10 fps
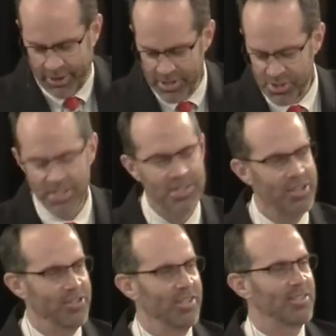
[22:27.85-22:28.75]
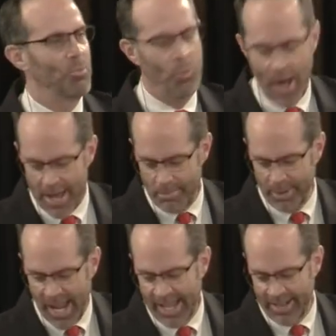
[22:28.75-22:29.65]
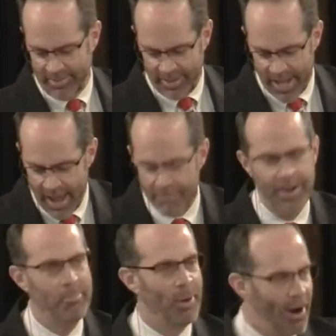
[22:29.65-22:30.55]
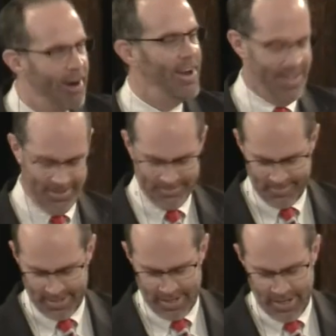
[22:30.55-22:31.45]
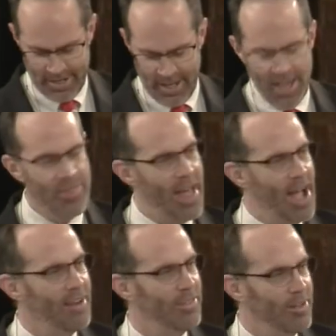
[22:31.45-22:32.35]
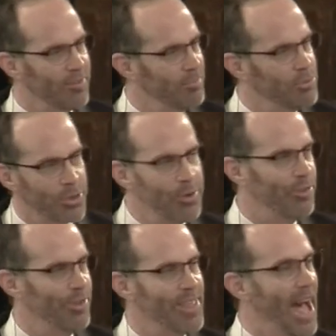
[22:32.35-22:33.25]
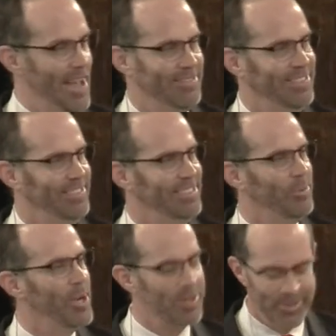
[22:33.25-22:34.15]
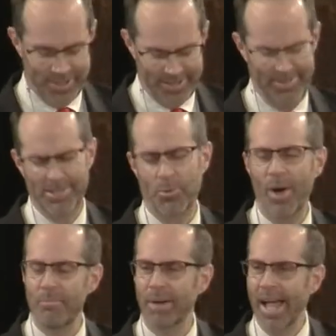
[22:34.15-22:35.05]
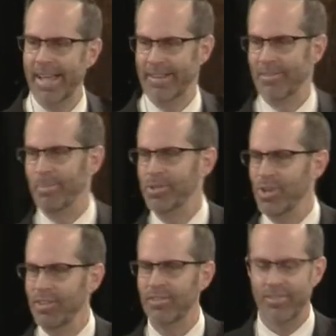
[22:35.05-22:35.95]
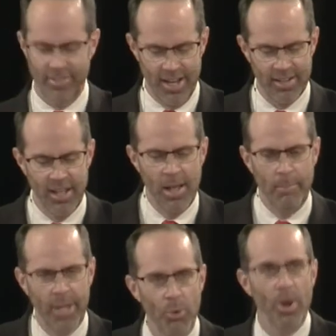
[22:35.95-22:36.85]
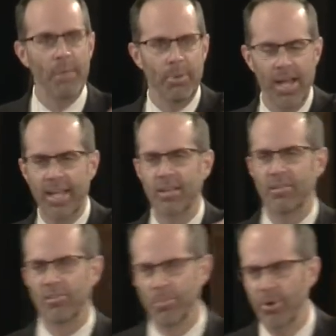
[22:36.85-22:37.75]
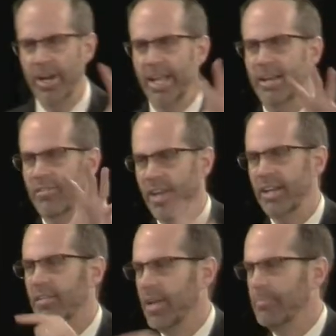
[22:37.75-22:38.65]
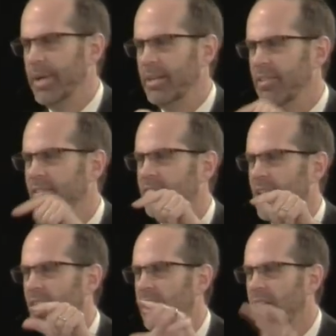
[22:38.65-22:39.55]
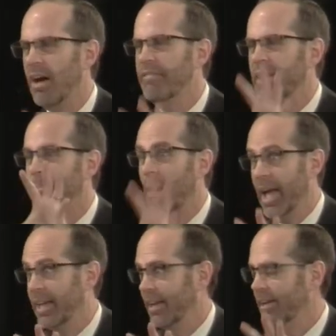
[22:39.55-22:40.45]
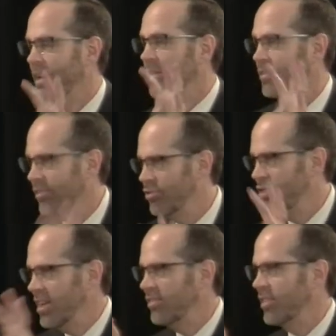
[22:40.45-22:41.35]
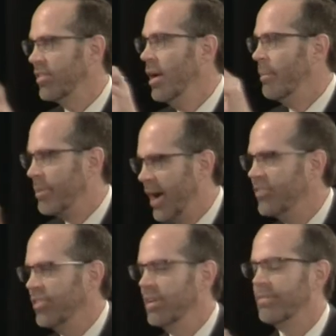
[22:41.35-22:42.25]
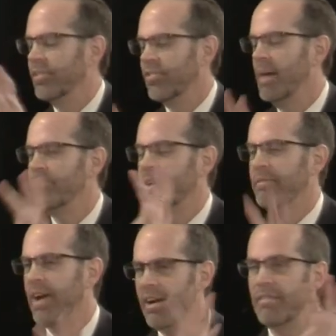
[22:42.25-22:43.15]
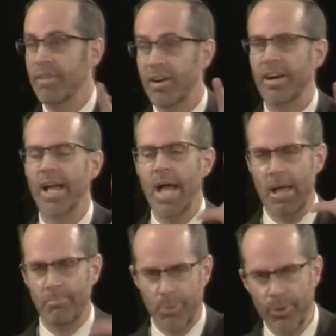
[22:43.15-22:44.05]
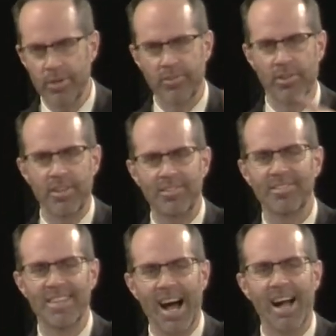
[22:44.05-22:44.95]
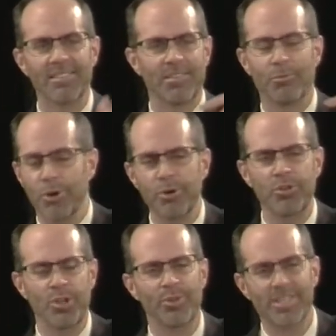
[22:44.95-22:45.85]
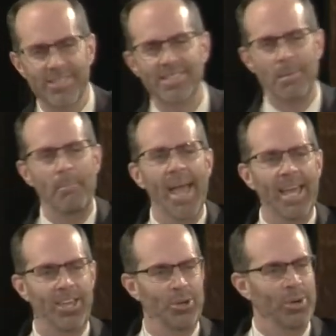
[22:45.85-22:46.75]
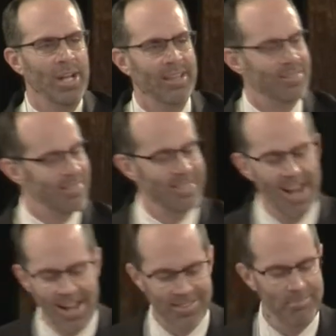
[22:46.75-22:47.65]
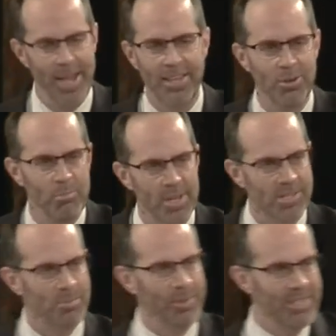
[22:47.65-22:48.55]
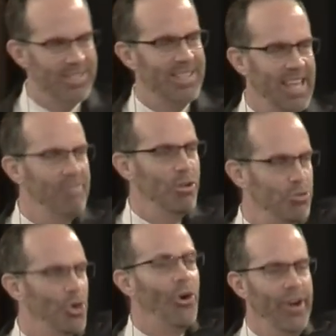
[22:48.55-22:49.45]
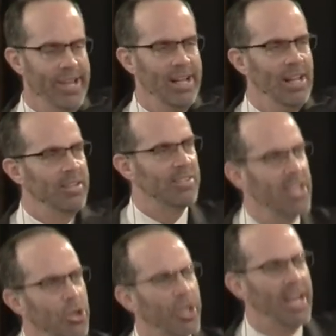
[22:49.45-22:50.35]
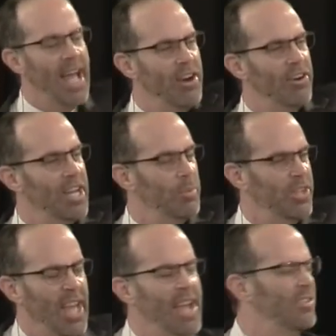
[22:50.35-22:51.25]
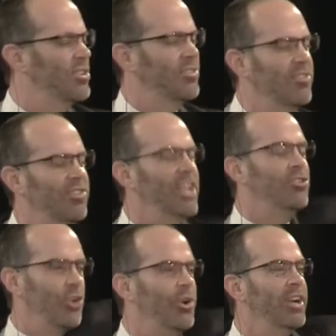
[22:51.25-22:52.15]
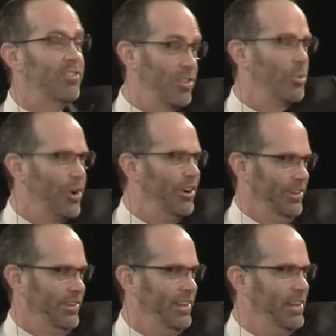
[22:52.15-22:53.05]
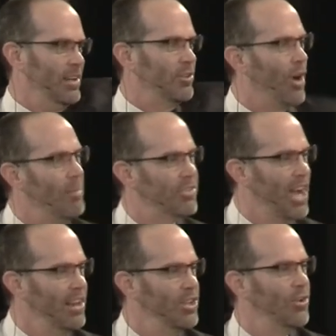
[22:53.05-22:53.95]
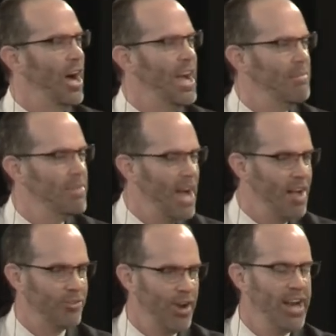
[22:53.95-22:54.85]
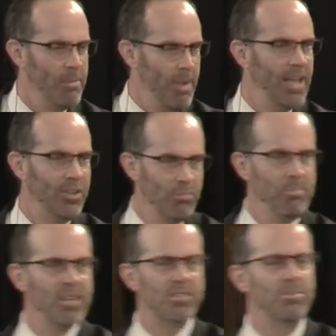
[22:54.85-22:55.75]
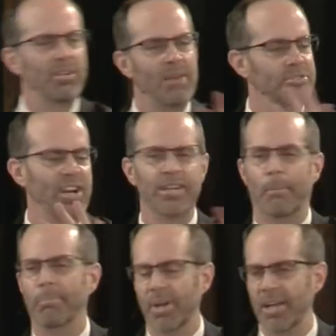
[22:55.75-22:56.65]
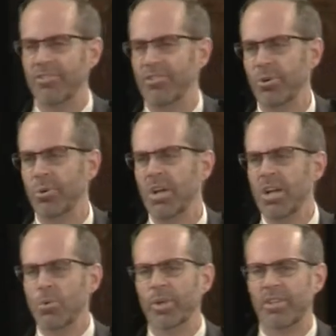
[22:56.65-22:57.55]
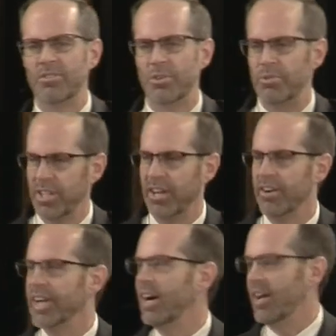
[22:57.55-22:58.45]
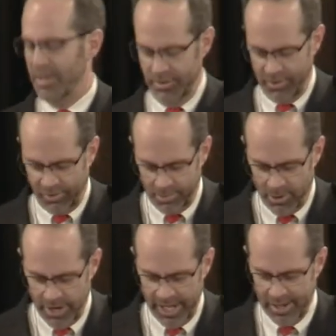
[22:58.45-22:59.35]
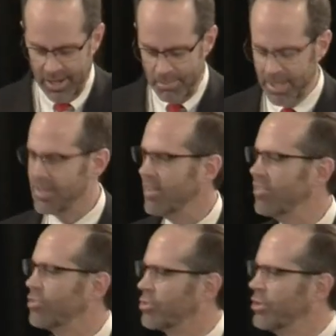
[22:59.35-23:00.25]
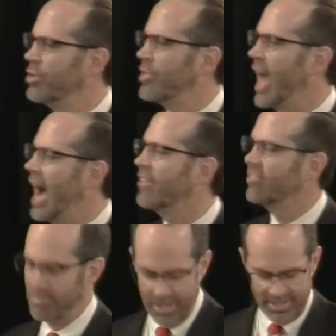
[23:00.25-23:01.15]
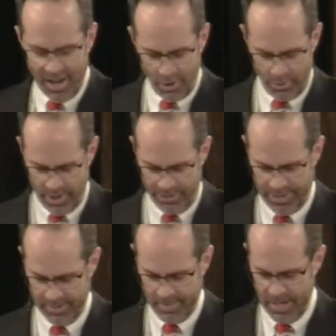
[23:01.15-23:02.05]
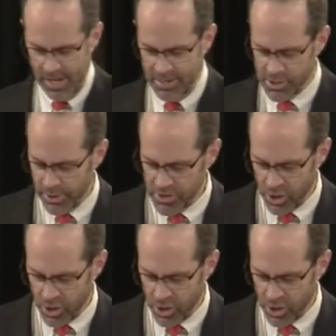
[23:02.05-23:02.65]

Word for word: Christians are just wet blankets at every party. And that there's some truth to that. We're, just a bunch of wet blankets. But Jesus is going to be a wet blanket this morning, and he's going to, but this is a loving blanket. This is Jesus pressing for something very, very important. So this is not to ruin you, this is to make you. This is not to make you miserable, this is to give you joy. This is that you could enter in with the angels and sing joy to the world. So I'm telling you, I am not trying to make you miserable. I'm trying to bless you with the soterion this morning. But this truth has to be dealt with. And so,